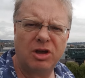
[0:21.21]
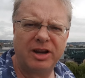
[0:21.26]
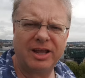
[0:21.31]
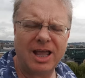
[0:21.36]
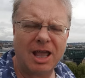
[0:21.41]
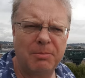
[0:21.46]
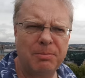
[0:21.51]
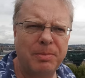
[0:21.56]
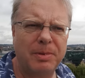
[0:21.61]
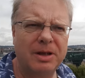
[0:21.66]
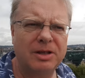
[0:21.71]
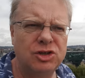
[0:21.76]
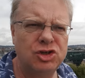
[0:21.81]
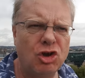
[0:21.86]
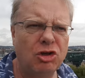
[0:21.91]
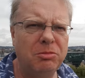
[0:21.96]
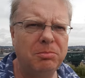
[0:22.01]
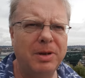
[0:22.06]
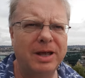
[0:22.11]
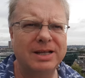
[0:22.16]
Got to get
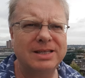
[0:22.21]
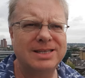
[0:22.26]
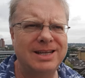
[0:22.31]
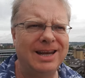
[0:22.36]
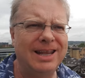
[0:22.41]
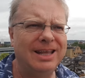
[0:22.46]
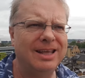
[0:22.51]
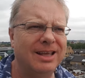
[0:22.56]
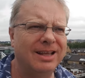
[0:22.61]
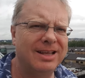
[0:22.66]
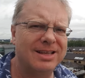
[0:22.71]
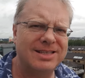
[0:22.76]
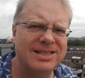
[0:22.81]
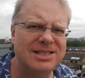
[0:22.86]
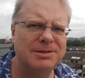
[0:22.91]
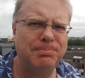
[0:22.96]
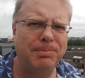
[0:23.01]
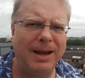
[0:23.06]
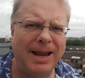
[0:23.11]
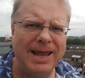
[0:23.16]
John back to Lincoln because
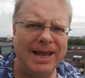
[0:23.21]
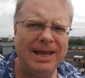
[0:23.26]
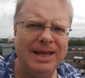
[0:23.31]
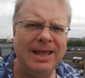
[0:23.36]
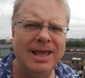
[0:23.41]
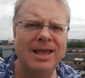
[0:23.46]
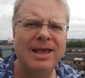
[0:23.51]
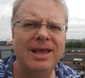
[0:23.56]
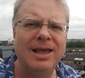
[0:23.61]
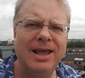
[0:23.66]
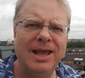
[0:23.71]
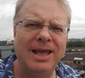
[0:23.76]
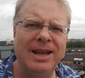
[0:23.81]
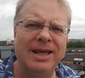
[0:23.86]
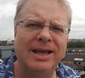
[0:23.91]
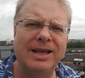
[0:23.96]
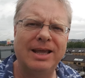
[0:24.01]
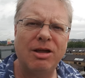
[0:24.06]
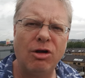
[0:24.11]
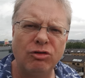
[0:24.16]
he's playing
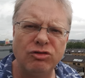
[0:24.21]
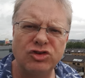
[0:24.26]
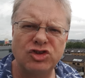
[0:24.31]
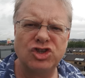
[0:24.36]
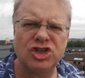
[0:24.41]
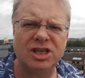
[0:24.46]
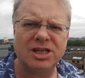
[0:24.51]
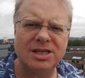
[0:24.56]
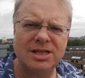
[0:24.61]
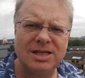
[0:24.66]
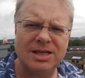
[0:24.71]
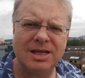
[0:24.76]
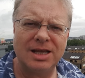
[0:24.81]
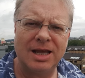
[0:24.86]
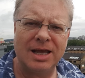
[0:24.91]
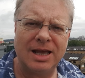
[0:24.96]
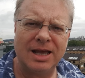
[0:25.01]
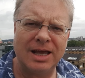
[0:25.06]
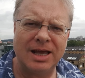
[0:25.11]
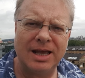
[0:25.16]
in a concert
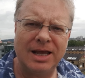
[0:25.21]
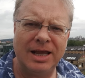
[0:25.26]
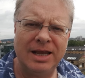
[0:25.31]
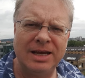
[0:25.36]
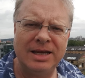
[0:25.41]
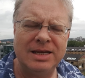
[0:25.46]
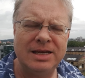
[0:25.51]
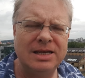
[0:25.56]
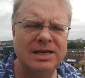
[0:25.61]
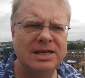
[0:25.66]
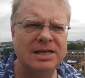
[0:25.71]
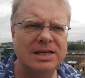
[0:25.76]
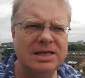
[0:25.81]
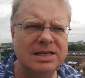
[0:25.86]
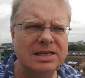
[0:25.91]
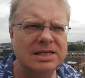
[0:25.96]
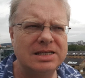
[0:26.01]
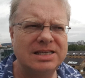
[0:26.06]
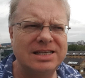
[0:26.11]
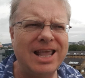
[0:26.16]
in
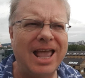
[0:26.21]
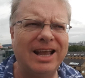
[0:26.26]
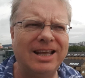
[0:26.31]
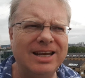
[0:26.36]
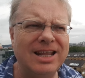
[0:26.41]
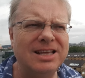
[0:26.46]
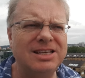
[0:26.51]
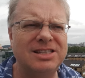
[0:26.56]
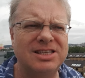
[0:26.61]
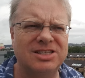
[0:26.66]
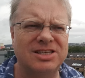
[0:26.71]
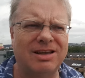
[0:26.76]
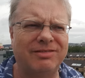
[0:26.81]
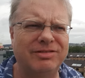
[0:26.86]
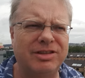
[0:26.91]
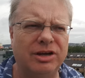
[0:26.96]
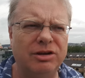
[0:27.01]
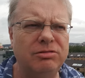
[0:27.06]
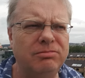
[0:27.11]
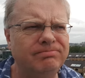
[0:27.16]
Skegness this
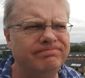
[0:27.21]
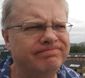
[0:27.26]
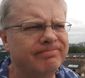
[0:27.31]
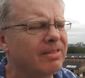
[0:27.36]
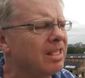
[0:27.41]
afternoon.